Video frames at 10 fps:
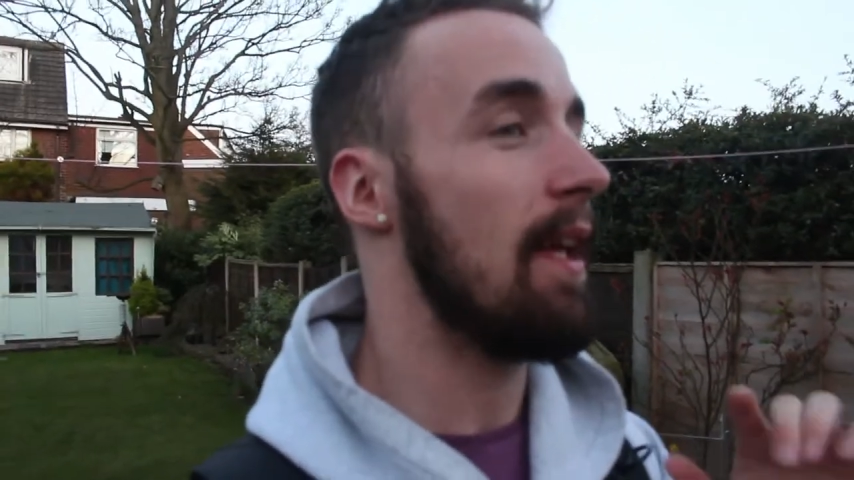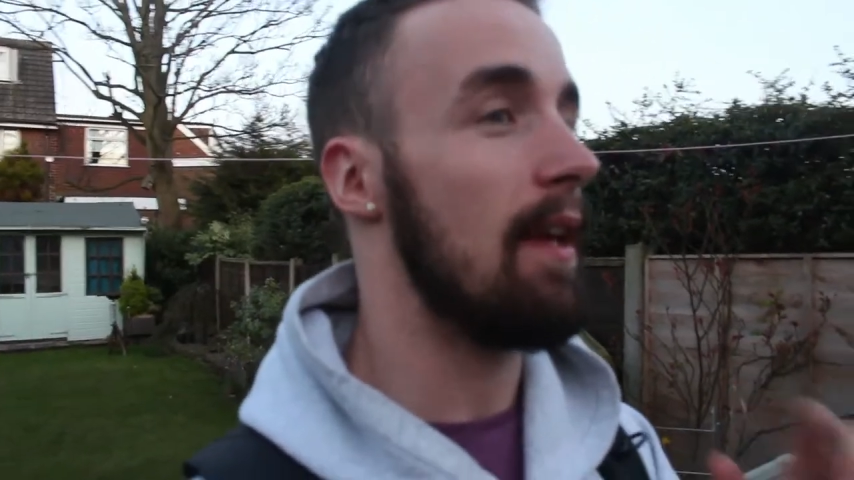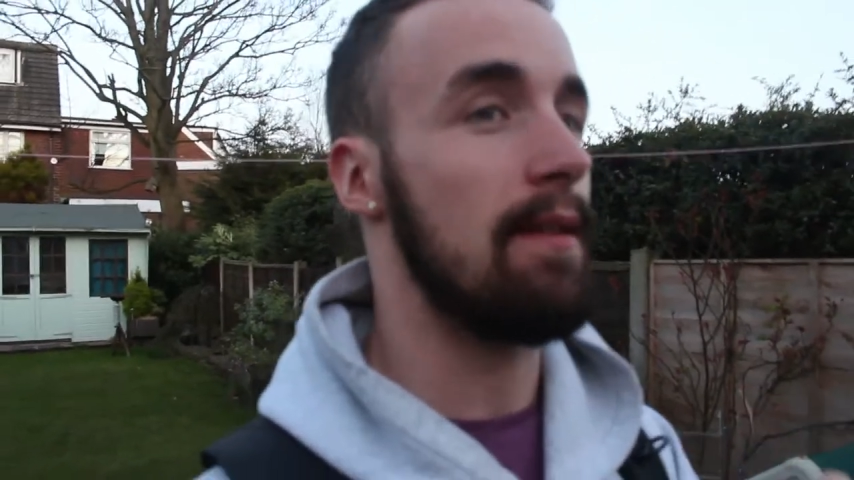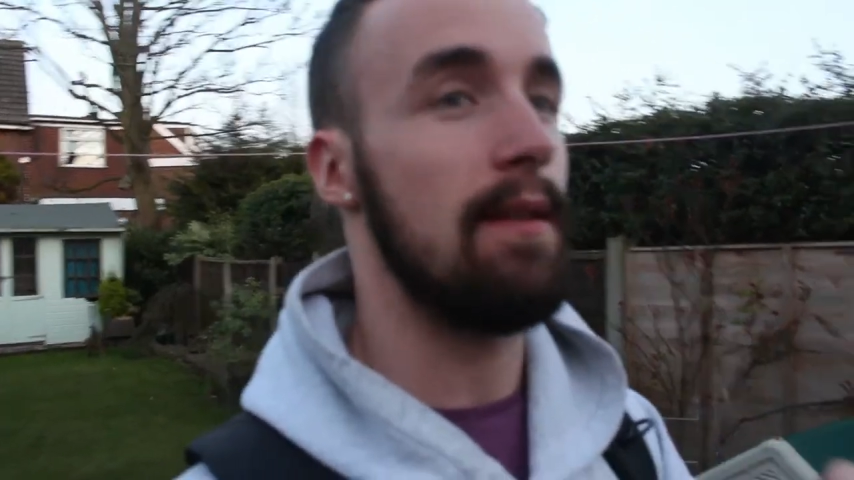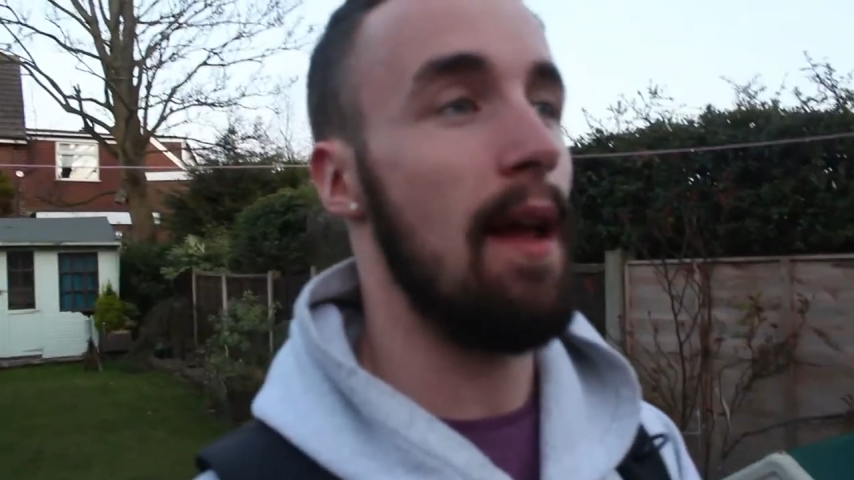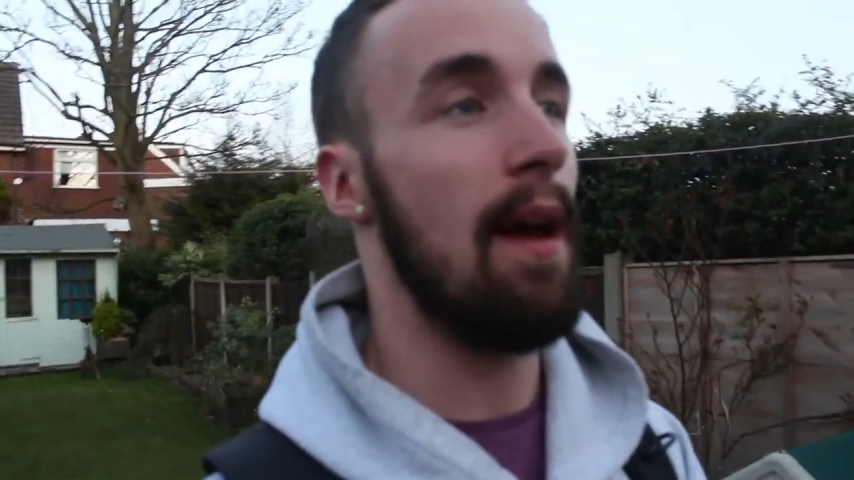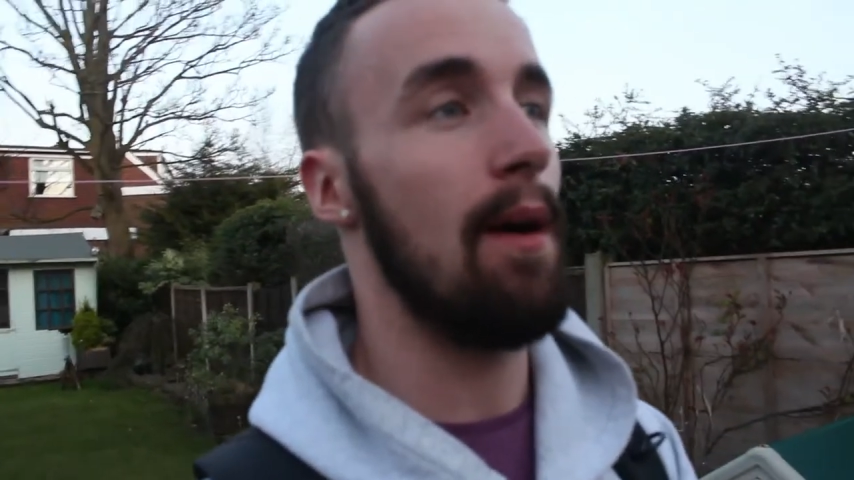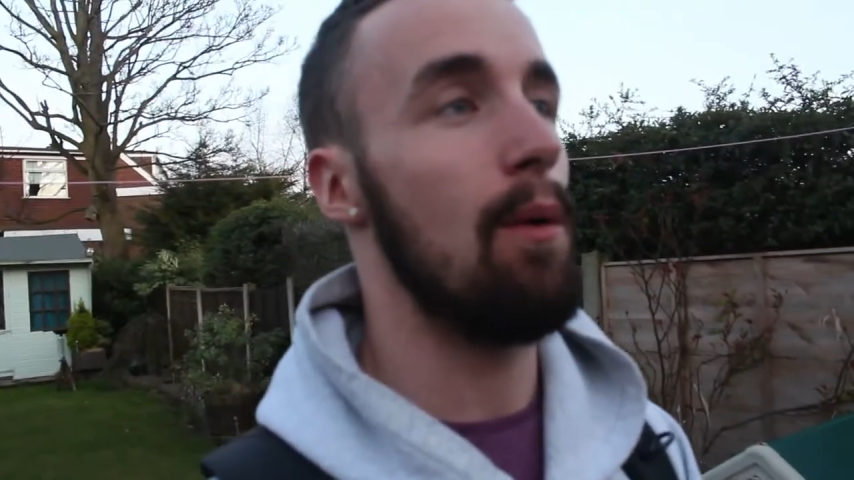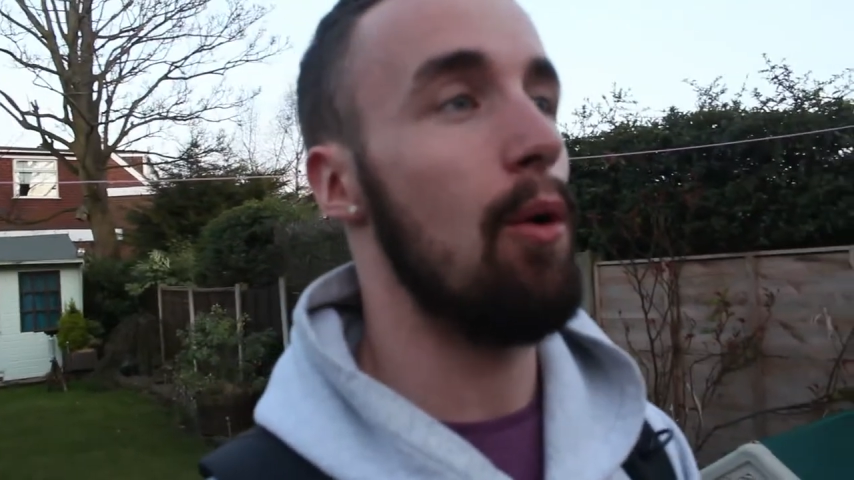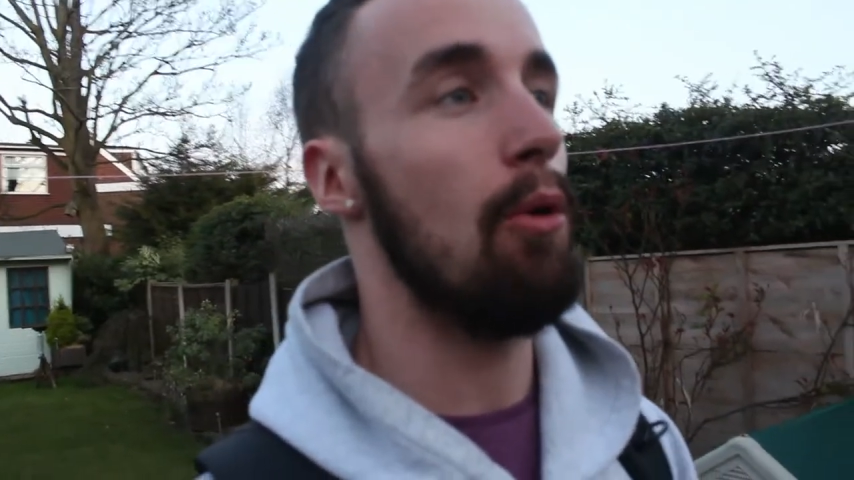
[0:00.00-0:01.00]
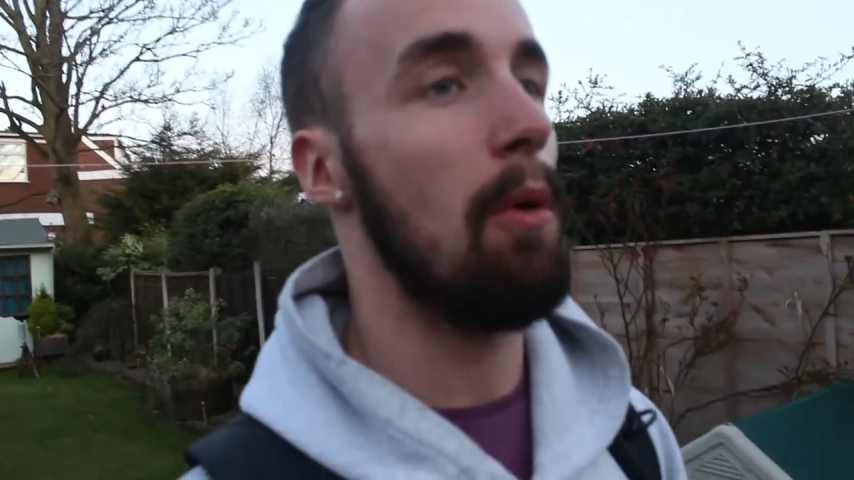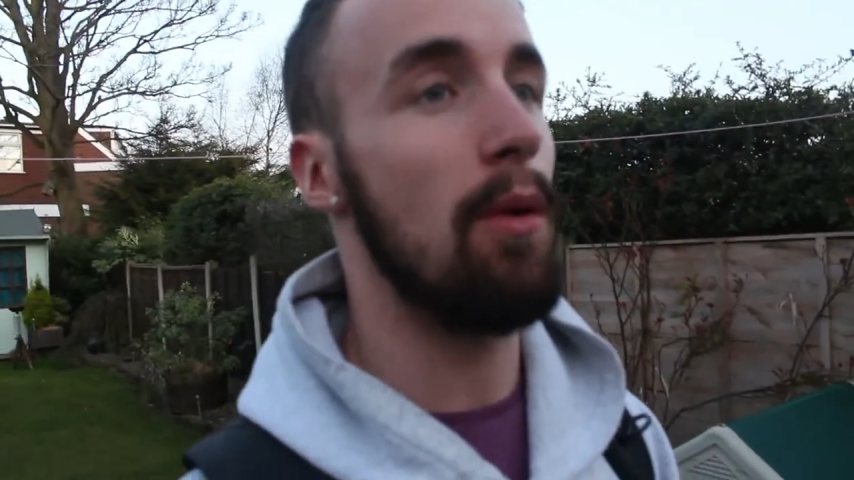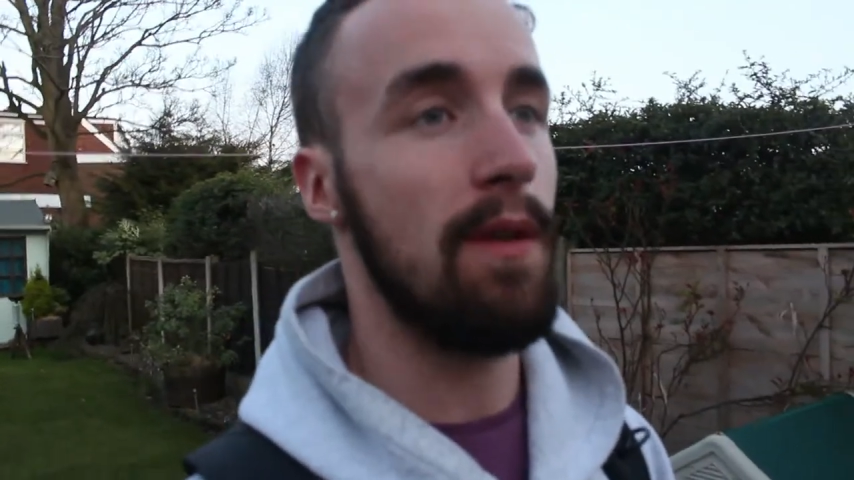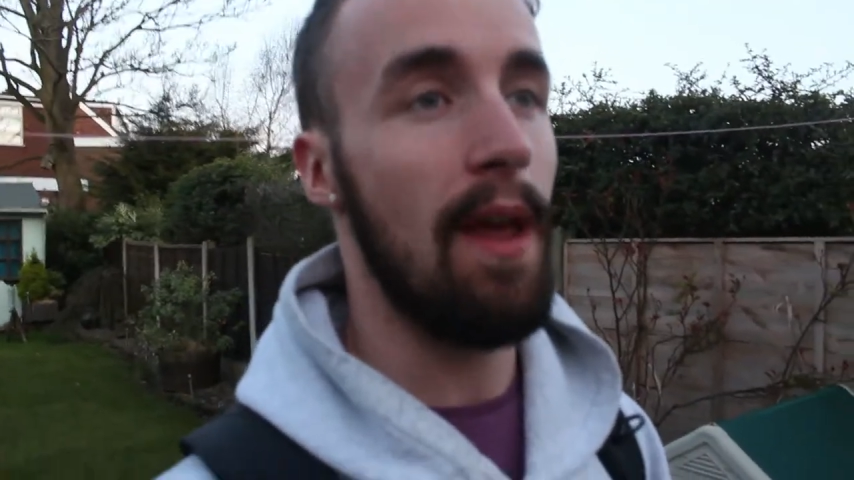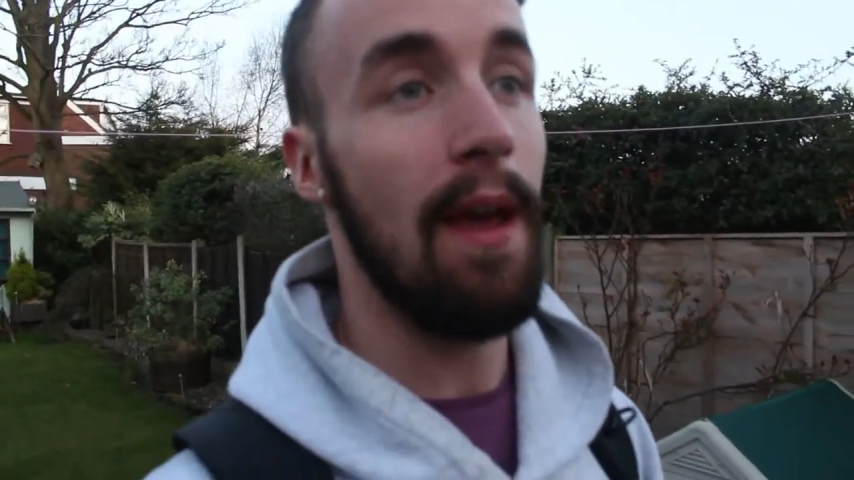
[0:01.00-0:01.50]
it's now
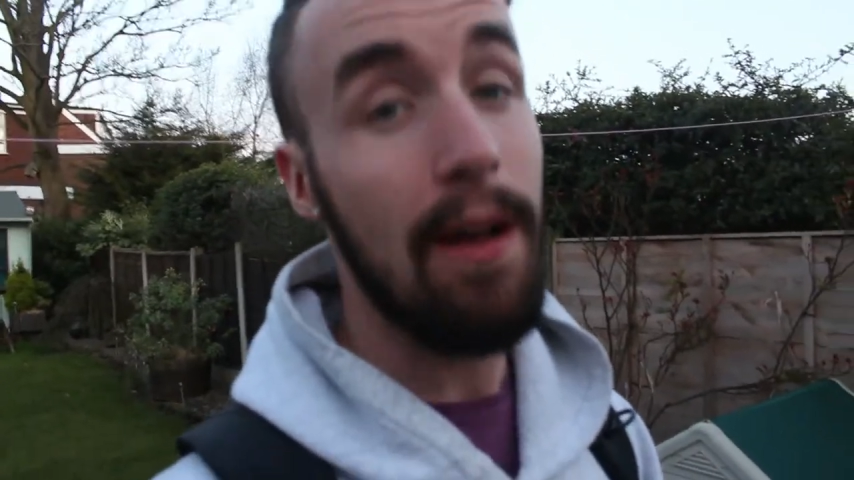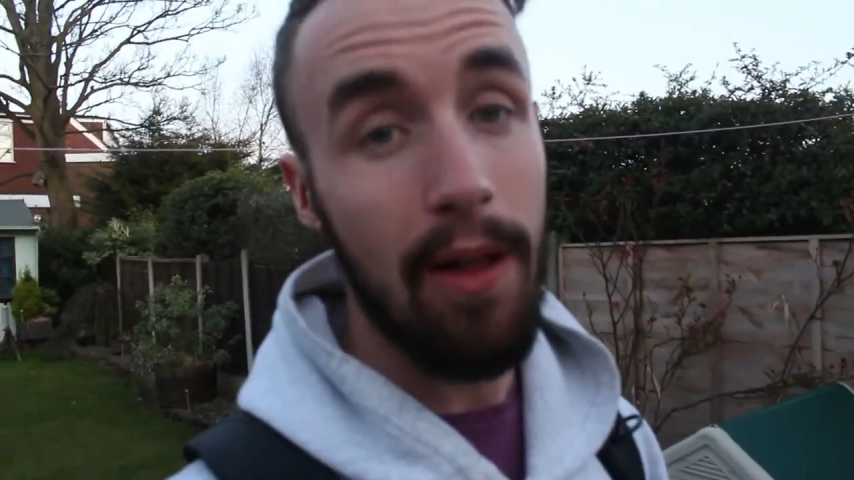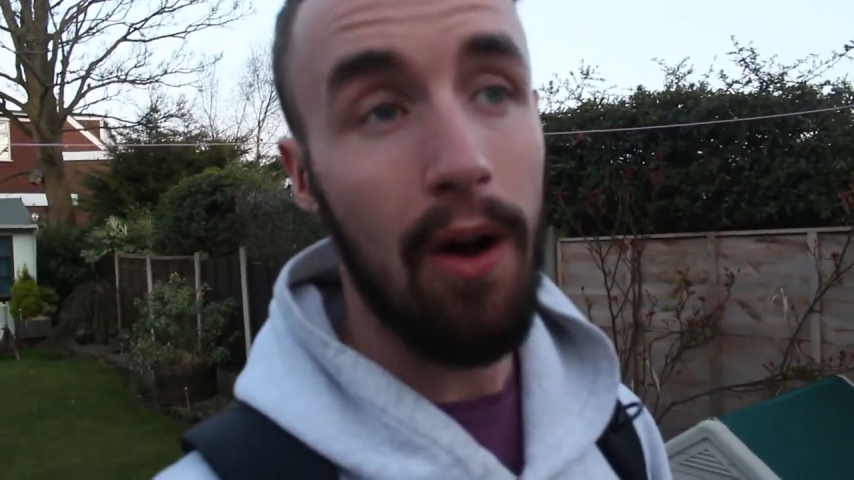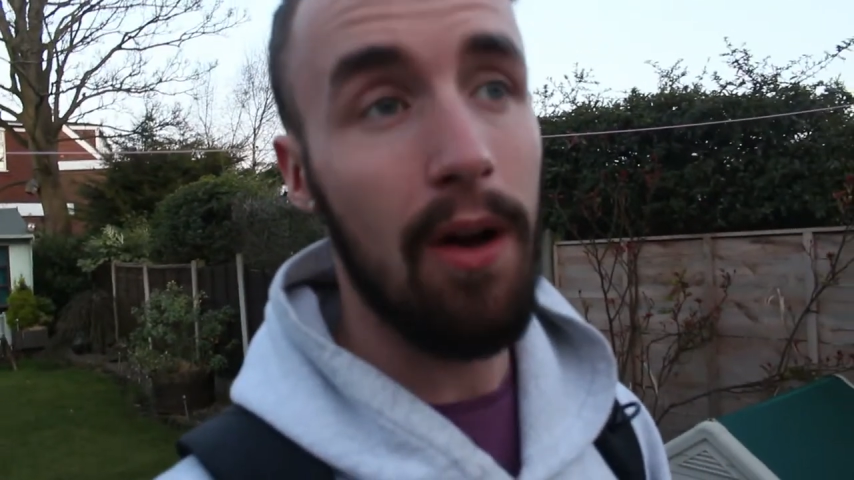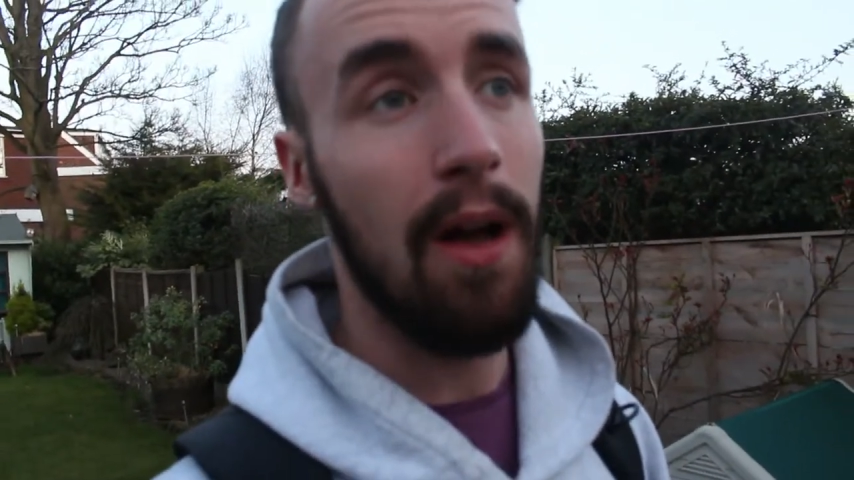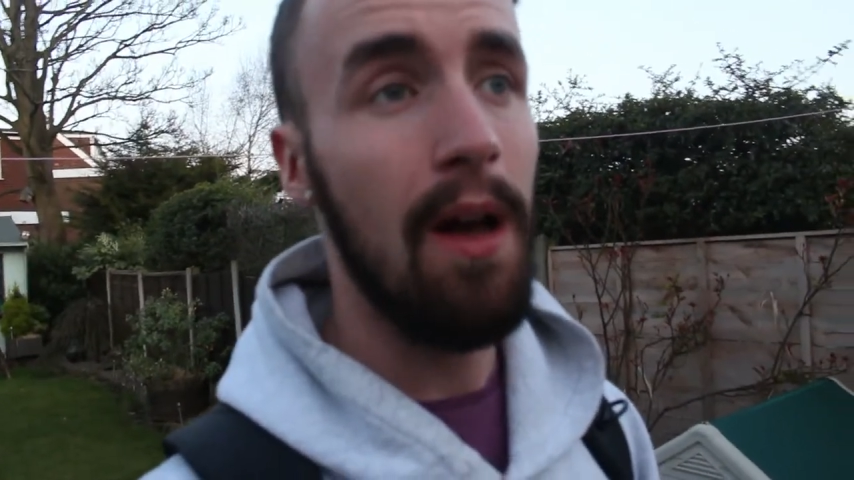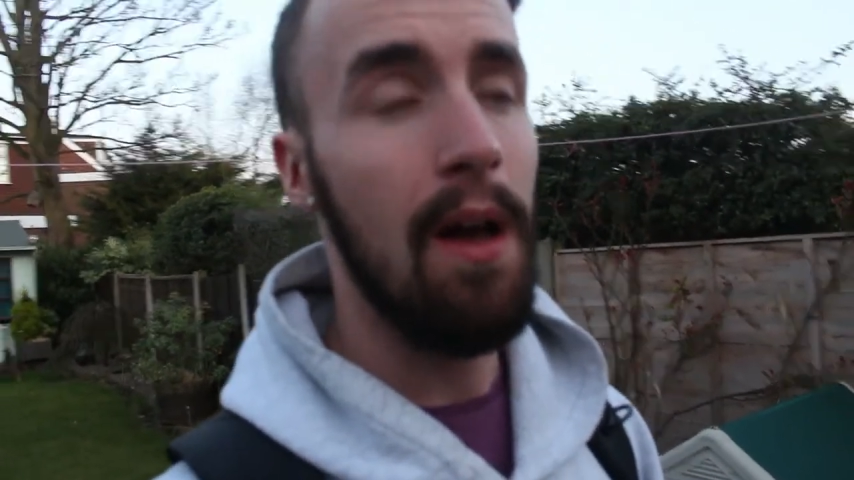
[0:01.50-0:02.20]
almost 8 o'clock.